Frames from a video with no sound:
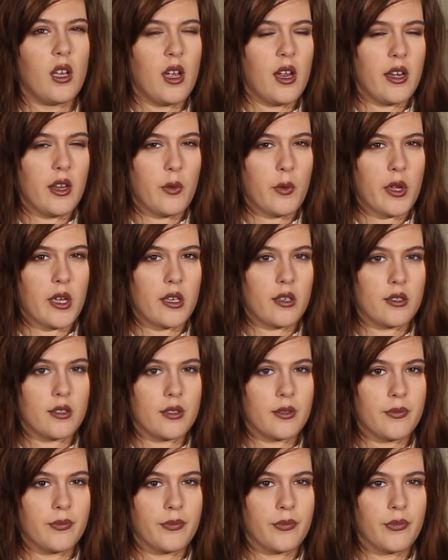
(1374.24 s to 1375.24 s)

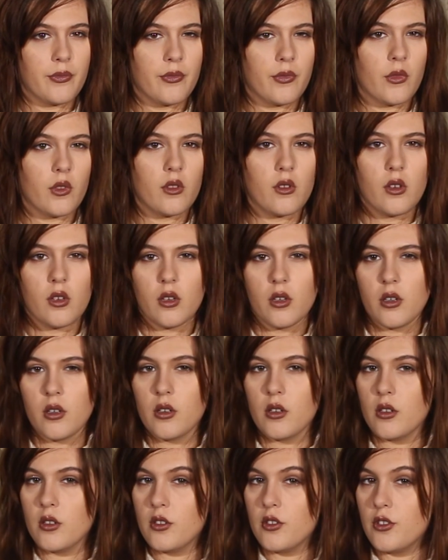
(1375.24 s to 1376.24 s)
Anyways,
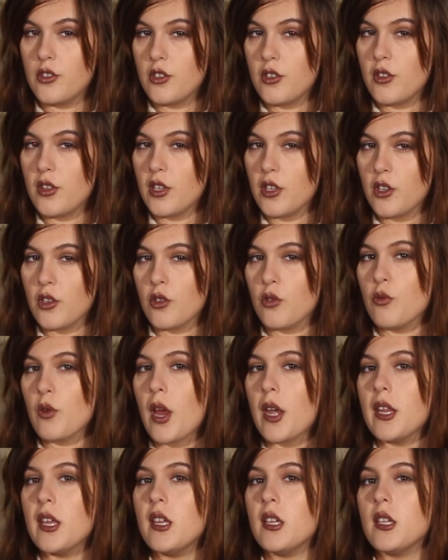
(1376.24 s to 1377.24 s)
do you think you're
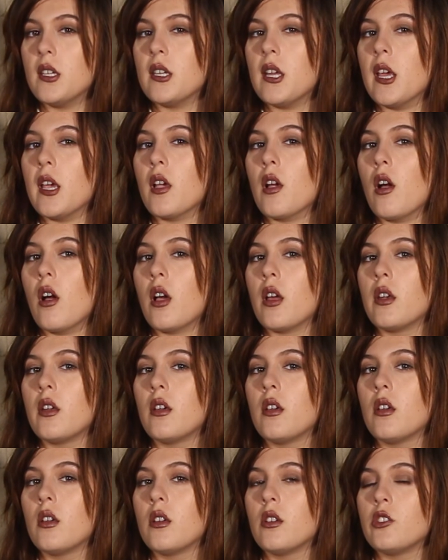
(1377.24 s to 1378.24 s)
ready to take
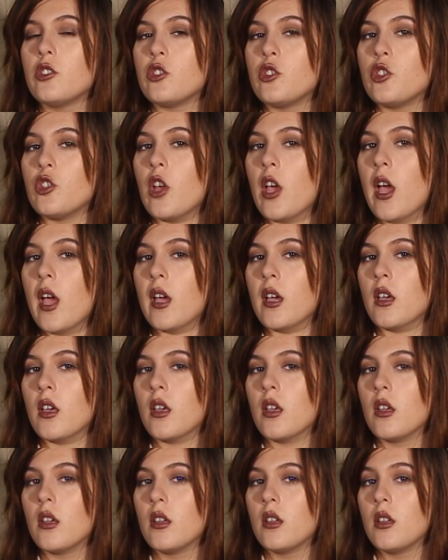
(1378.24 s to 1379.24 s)
on Jack,
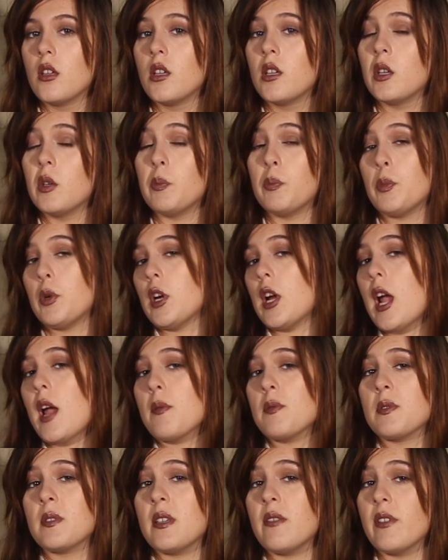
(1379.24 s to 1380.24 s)

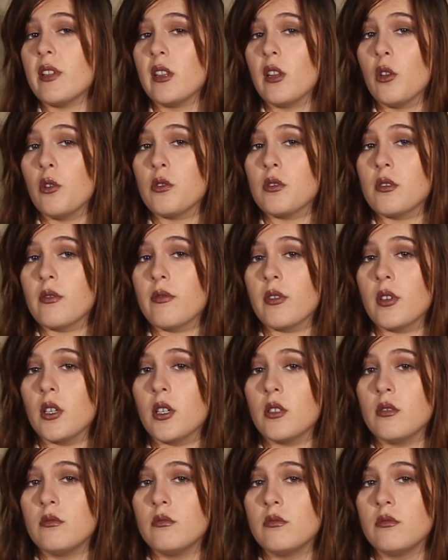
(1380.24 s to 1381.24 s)
perhaps even
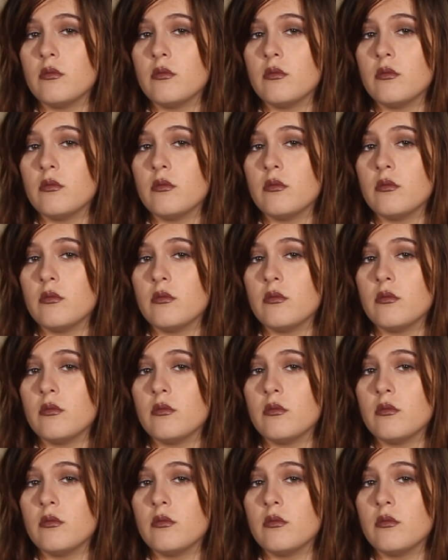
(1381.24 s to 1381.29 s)
Lucifer?